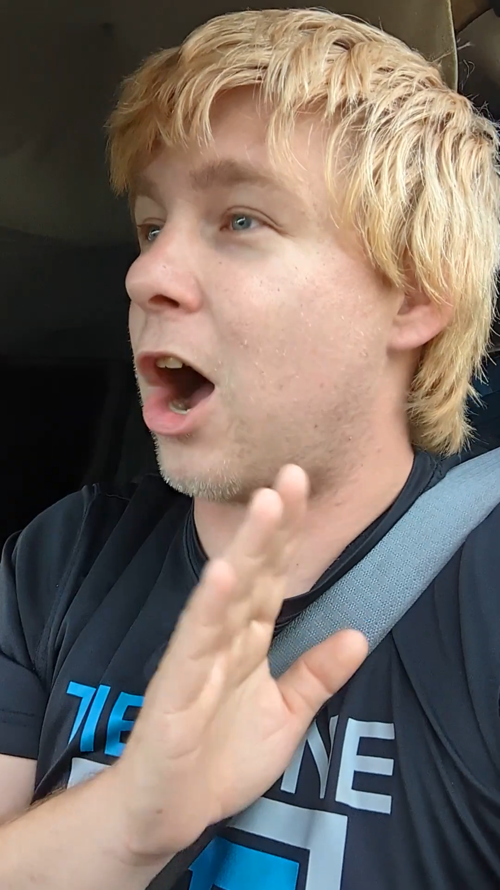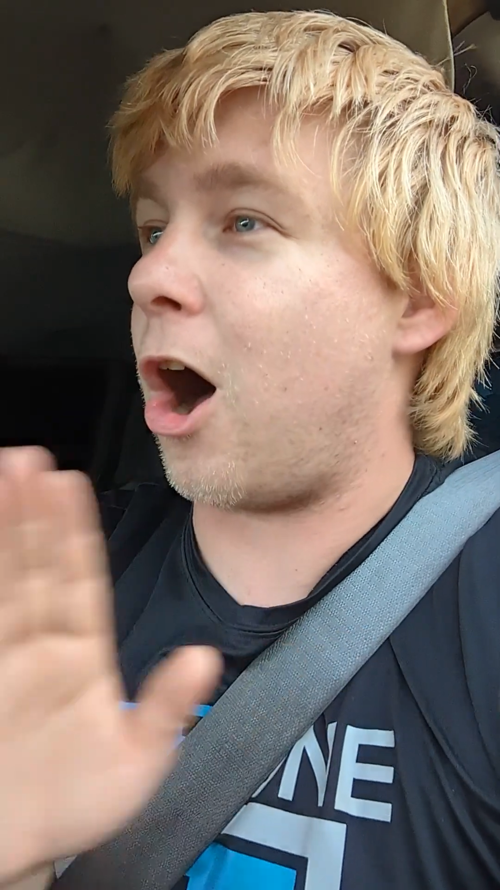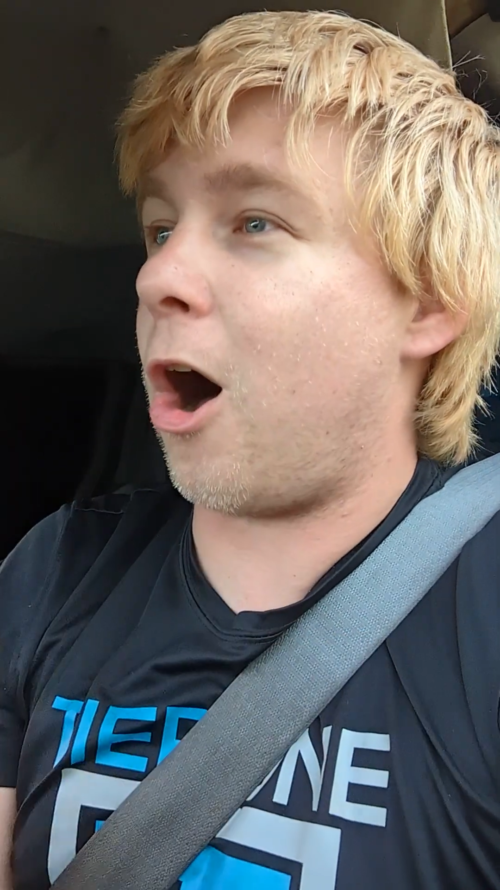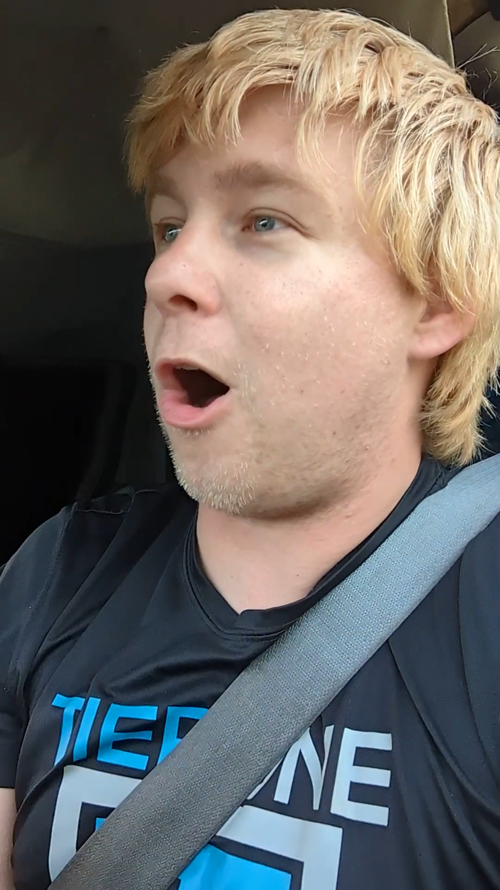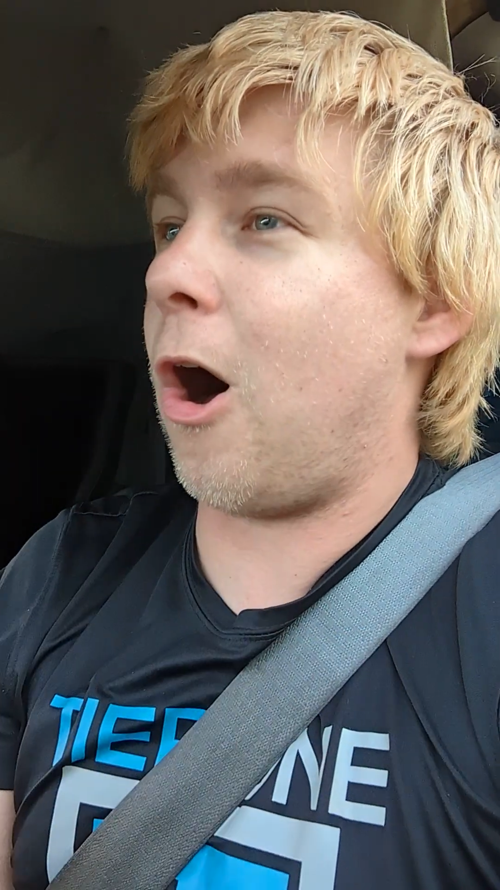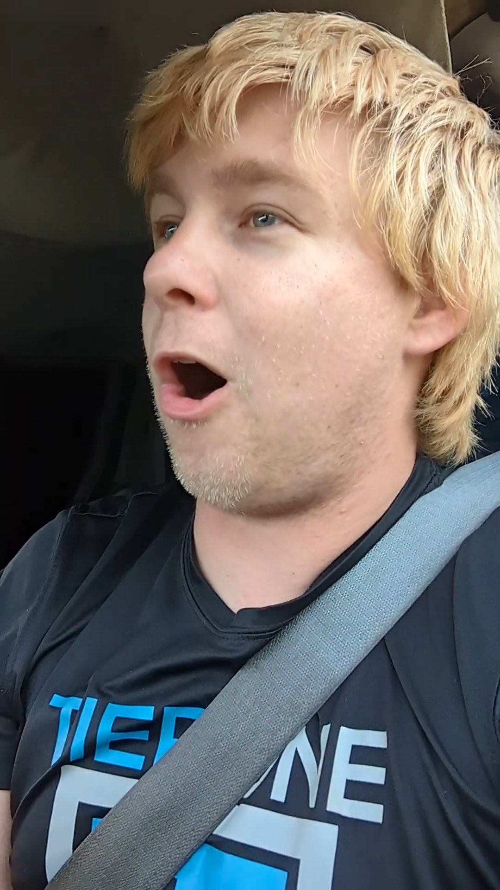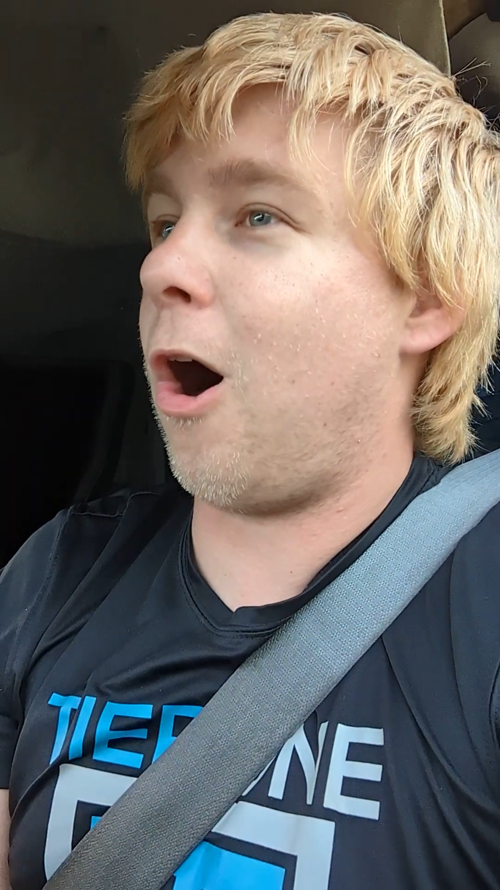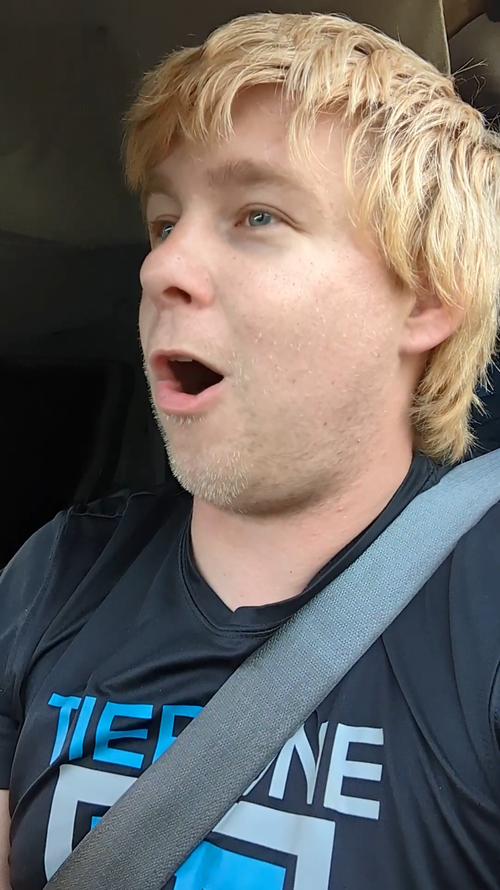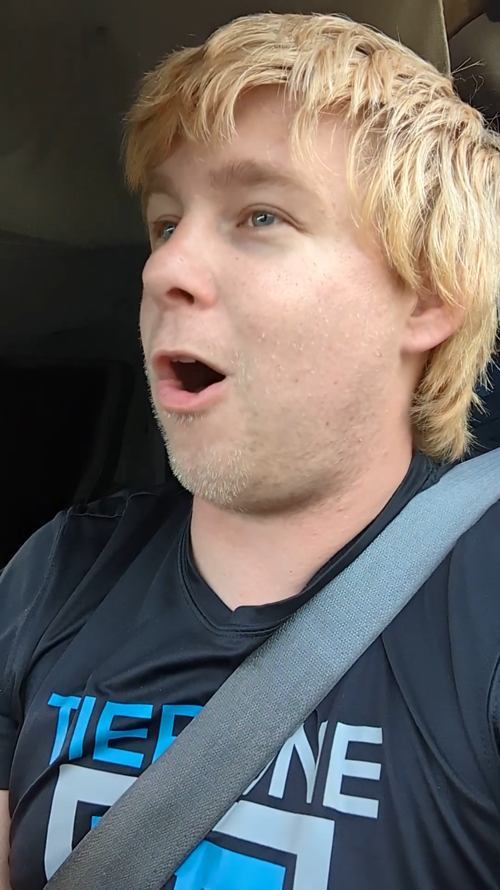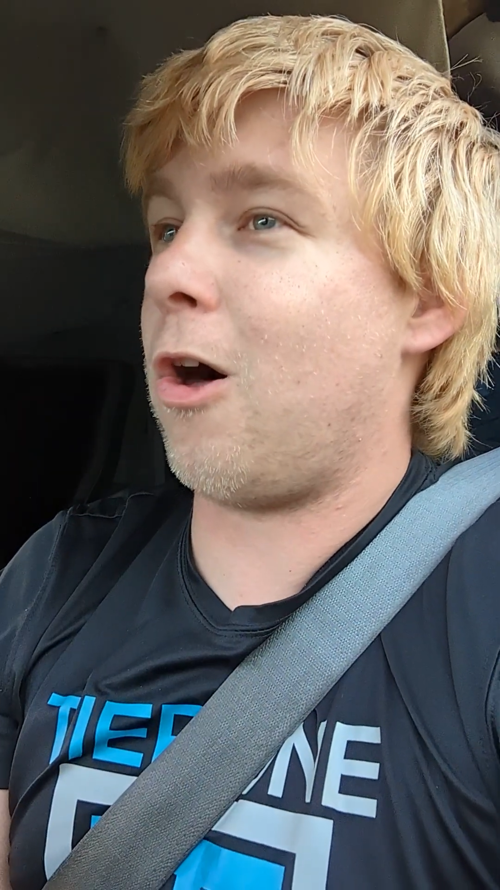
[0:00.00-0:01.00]

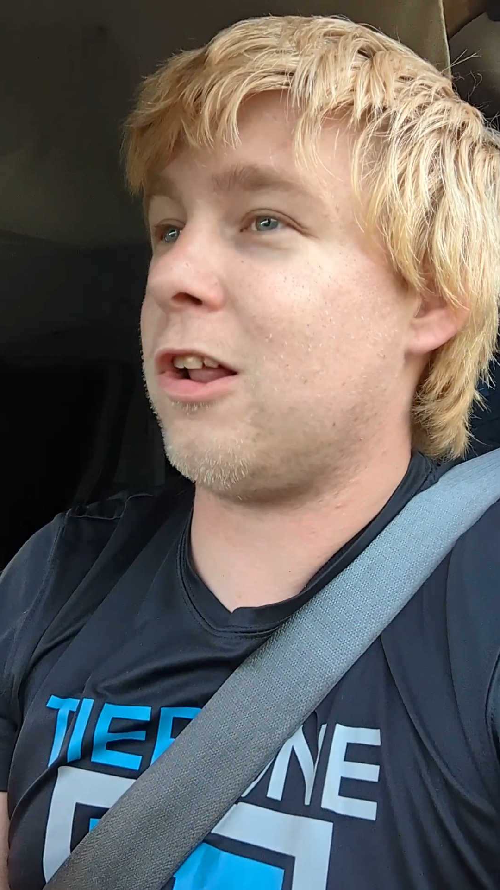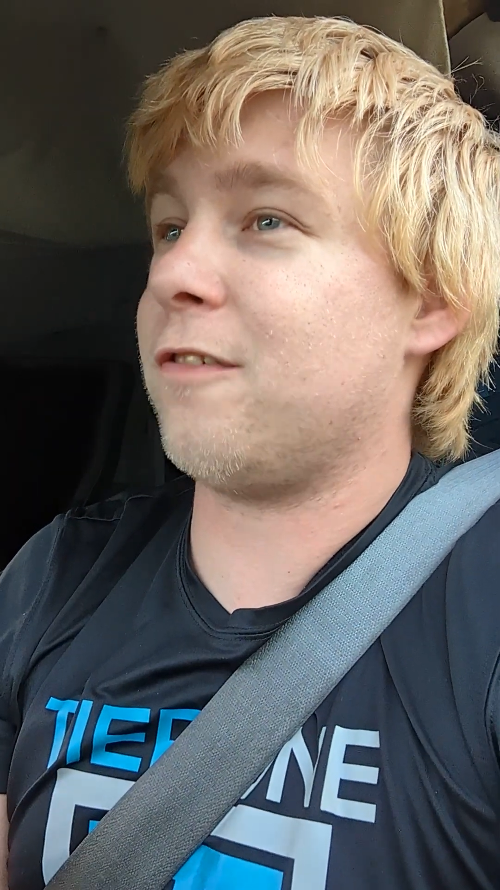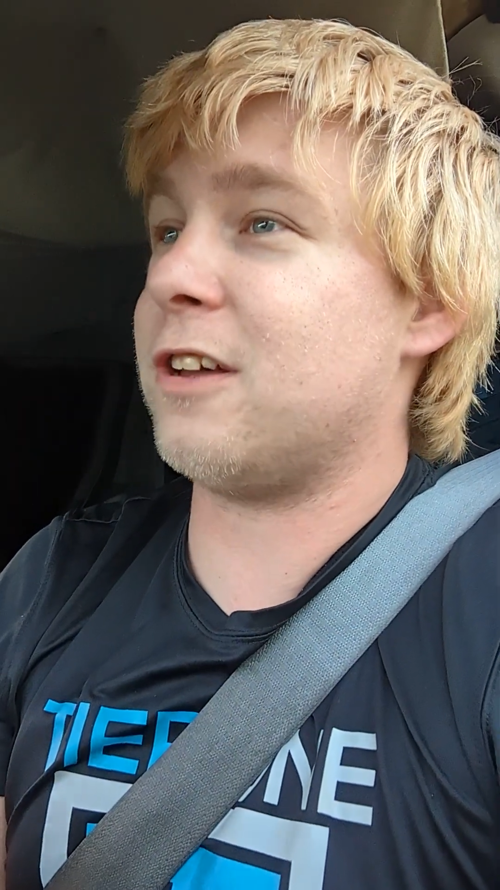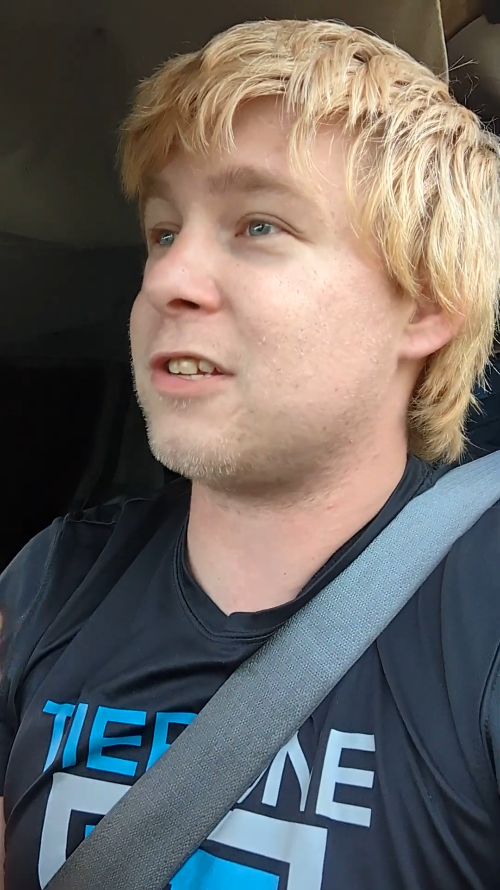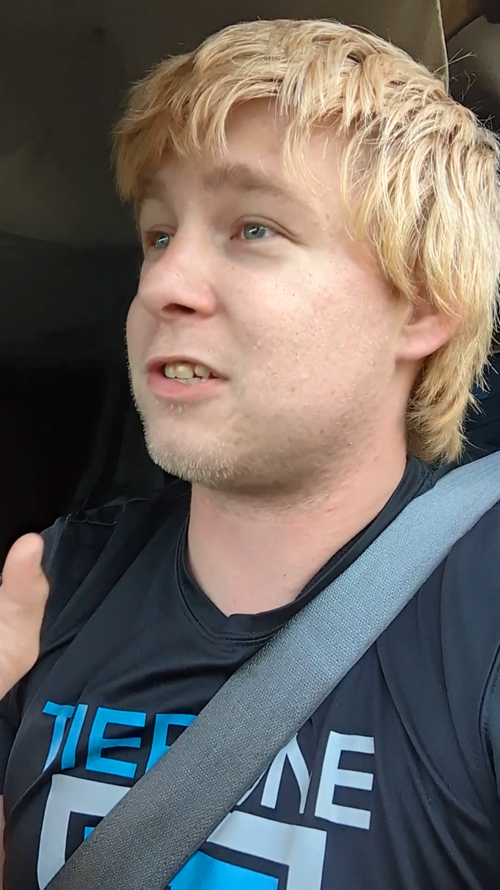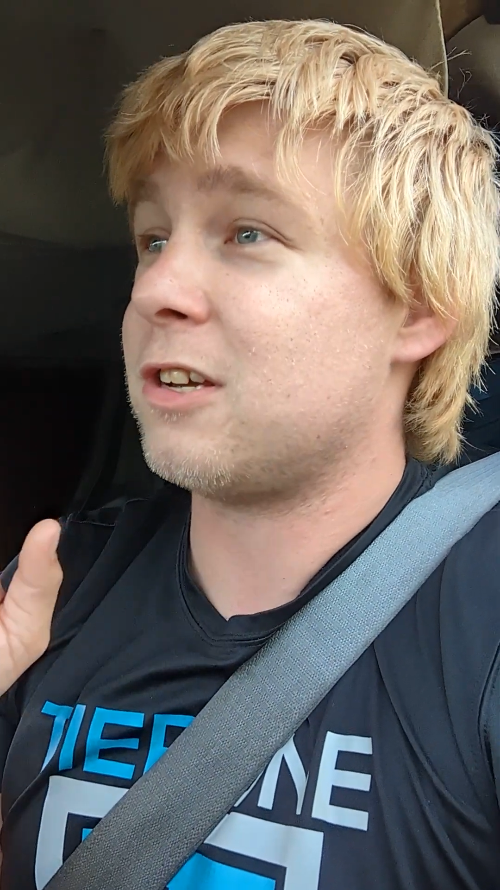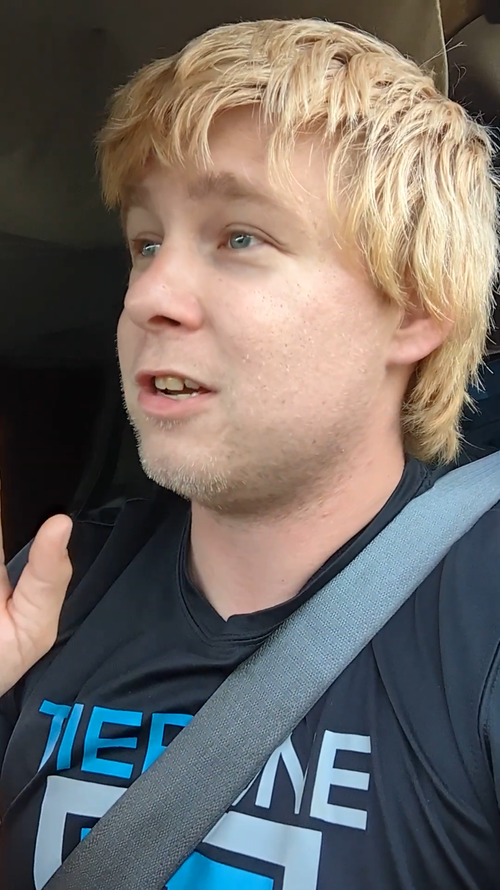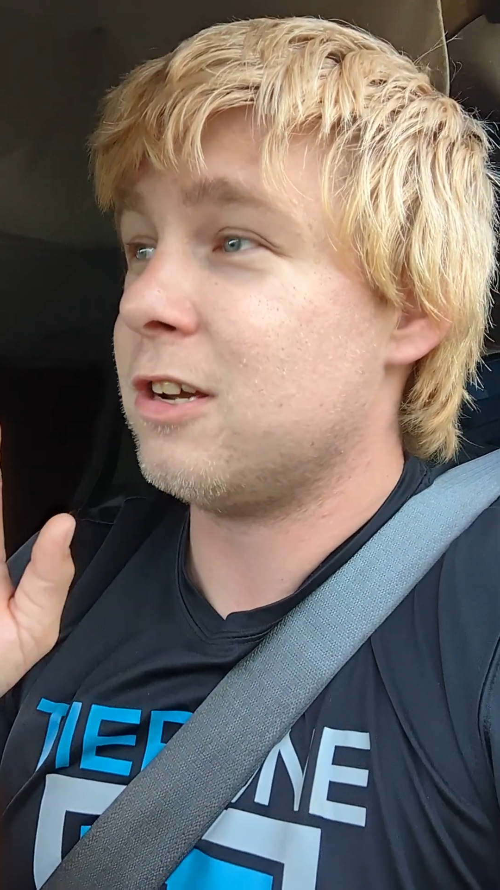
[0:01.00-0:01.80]
all of its